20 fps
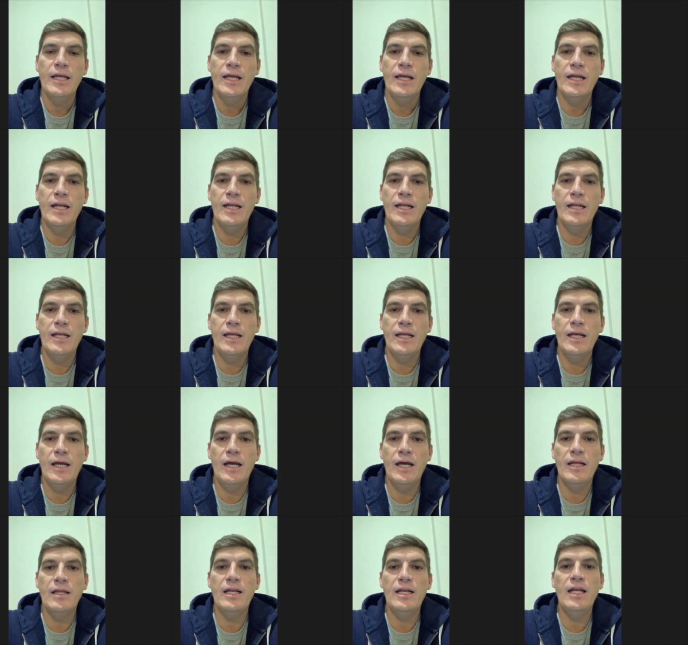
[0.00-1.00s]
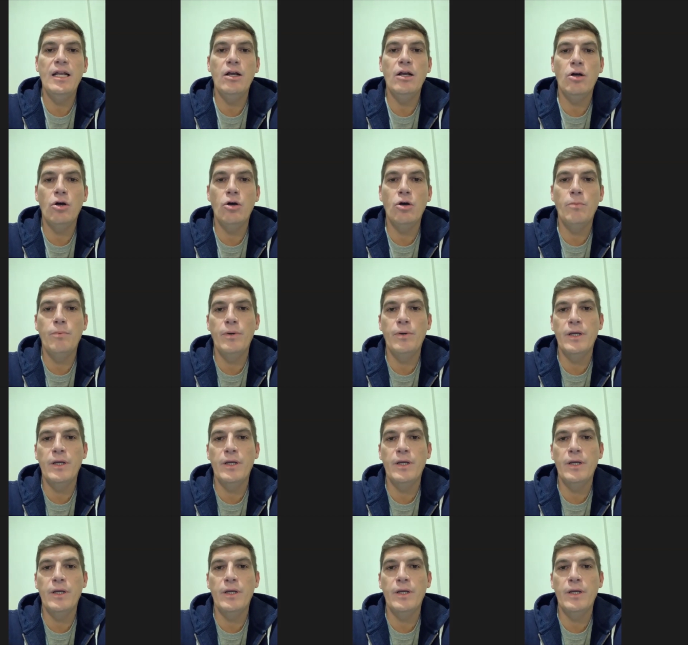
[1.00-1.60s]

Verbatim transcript: And uh, I really hope